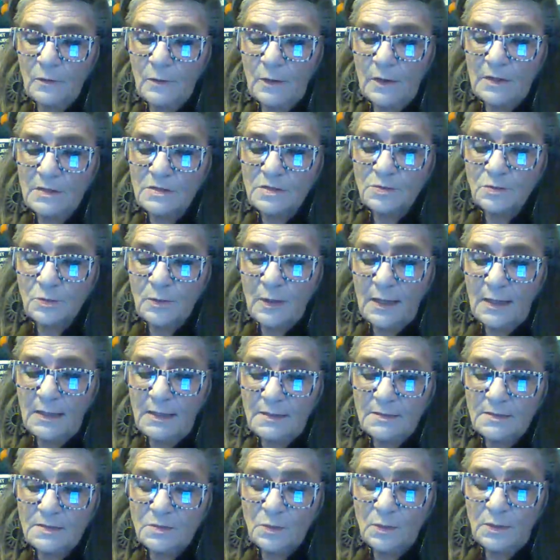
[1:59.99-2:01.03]
We're as
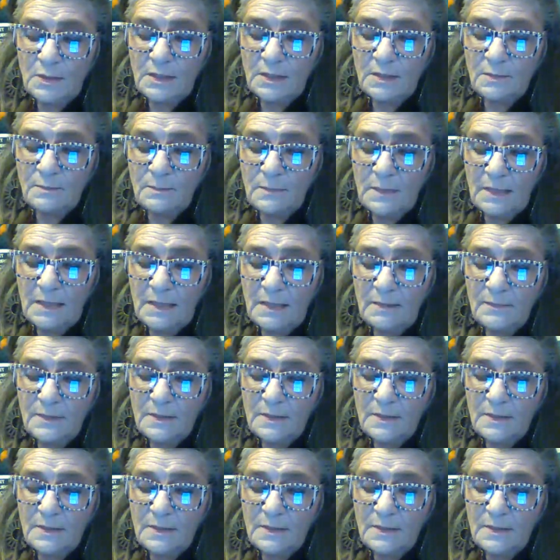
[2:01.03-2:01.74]
ready as we can be,